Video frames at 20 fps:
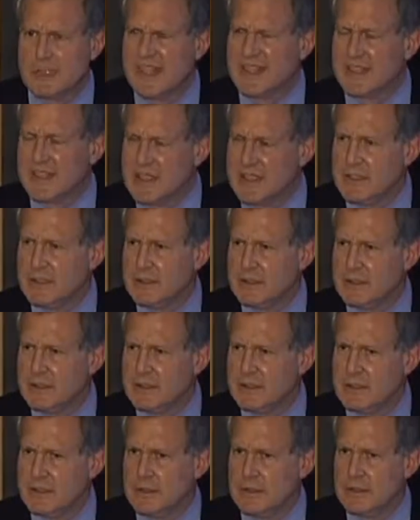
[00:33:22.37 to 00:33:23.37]
Italy,
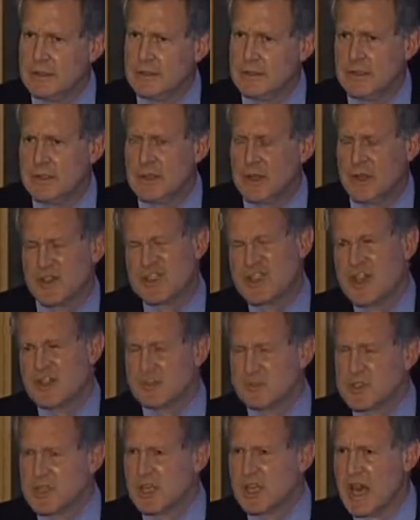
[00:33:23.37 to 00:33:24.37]

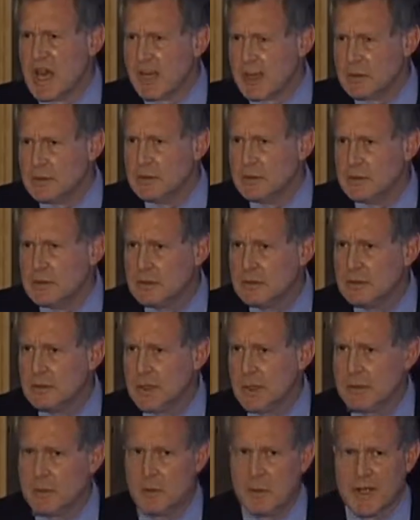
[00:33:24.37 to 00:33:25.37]
aside from gelato,
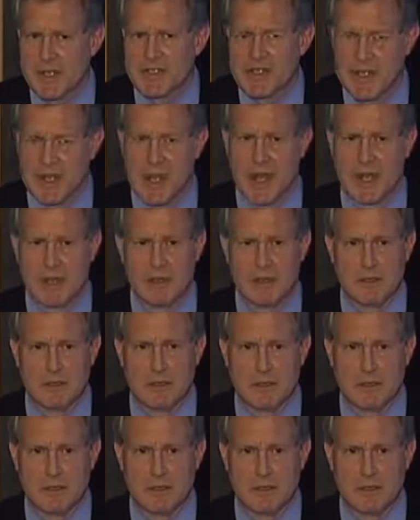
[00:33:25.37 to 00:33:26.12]
I mean, what else they got?